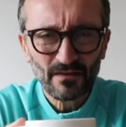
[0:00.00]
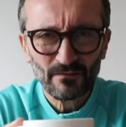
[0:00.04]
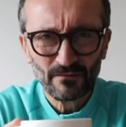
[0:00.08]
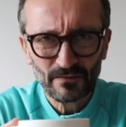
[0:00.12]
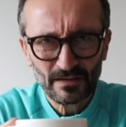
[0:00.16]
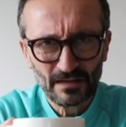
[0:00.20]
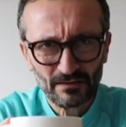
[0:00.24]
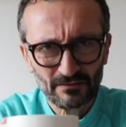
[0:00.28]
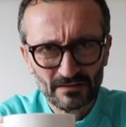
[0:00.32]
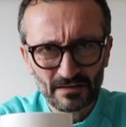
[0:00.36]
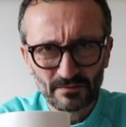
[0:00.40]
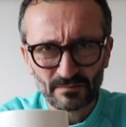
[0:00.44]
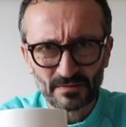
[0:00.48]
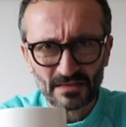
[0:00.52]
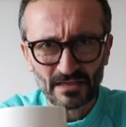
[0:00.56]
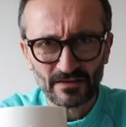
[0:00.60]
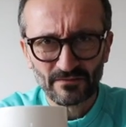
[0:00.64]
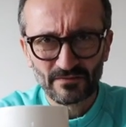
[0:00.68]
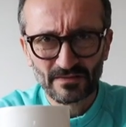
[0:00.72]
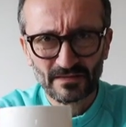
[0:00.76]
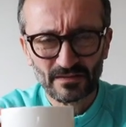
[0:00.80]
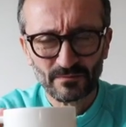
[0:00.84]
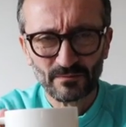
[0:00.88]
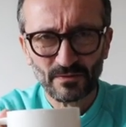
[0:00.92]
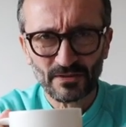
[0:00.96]
For those
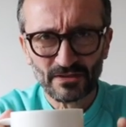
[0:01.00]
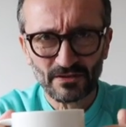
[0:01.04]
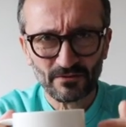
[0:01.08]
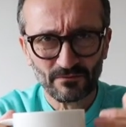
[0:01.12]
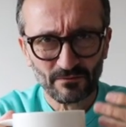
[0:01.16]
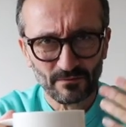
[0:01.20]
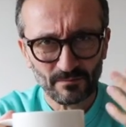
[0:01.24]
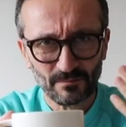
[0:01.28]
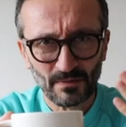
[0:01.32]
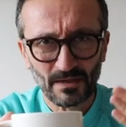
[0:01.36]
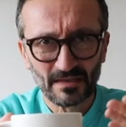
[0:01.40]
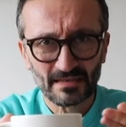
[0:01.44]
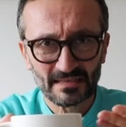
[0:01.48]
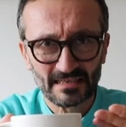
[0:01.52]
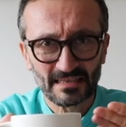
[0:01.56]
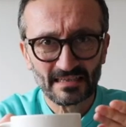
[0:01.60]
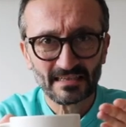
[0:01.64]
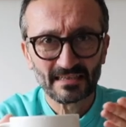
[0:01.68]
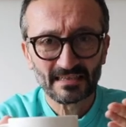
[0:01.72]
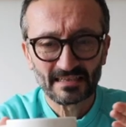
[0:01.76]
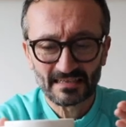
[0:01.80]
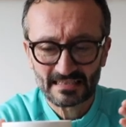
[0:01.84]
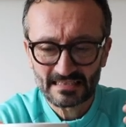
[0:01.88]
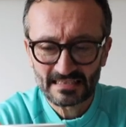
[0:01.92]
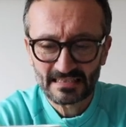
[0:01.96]
observant among you might see
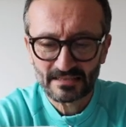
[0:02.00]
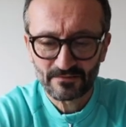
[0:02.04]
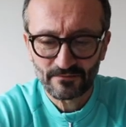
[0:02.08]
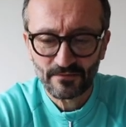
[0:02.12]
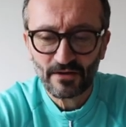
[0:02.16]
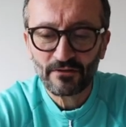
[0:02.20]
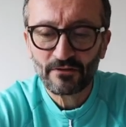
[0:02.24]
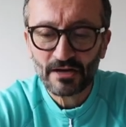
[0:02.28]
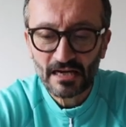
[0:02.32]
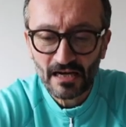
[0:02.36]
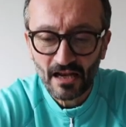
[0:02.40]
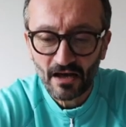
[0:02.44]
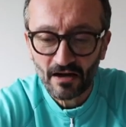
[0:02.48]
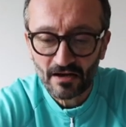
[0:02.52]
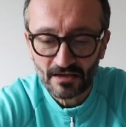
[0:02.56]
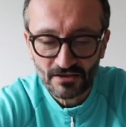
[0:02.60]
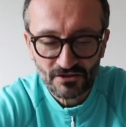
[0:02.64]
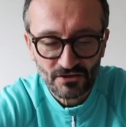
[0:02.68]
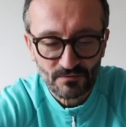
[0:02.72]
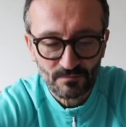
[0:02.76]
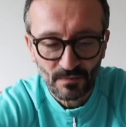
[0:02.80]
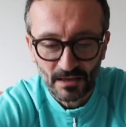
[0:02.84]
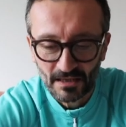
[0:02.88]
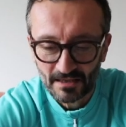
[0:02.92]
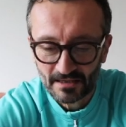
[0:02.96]
that this is a very
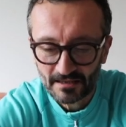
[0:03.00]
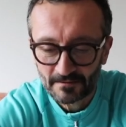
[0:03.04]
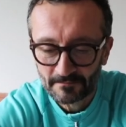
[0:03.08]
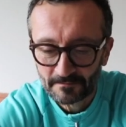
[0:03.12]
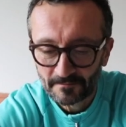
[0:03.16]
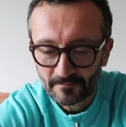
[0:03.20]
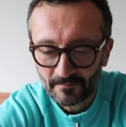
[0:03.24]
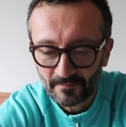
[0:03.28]
large mug.